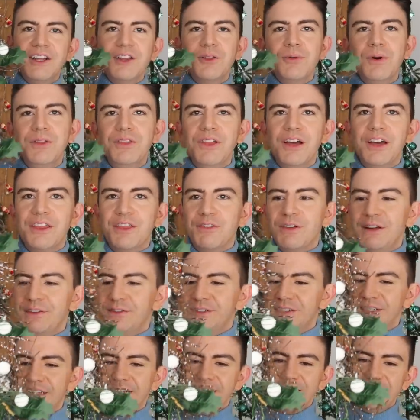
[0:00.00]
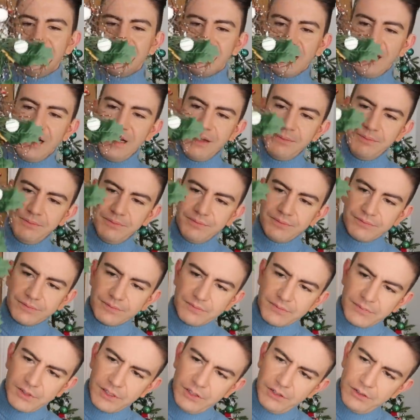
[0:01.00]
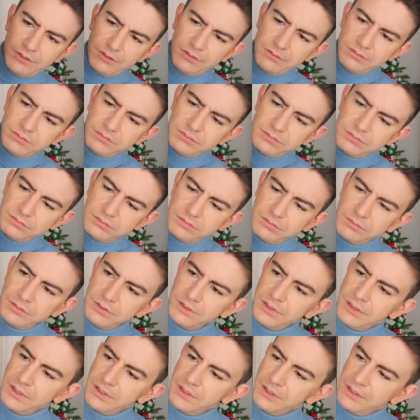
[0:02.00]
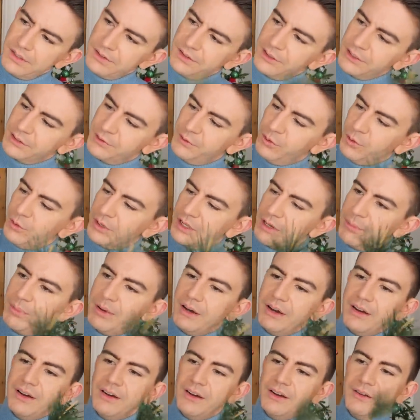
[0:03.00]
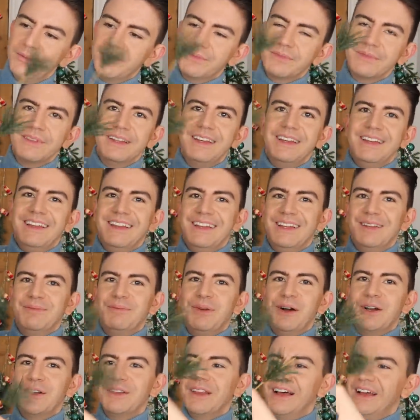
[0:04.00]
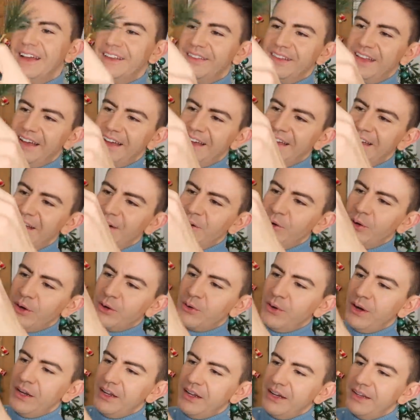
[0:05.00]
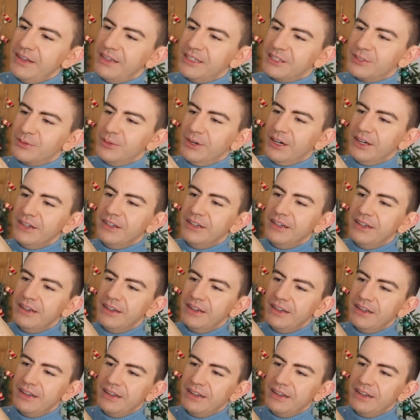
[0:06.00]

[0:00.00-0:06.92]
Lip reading: Another one that I thrifted, that's falling apart, poke that in there. Well, I quite like this one.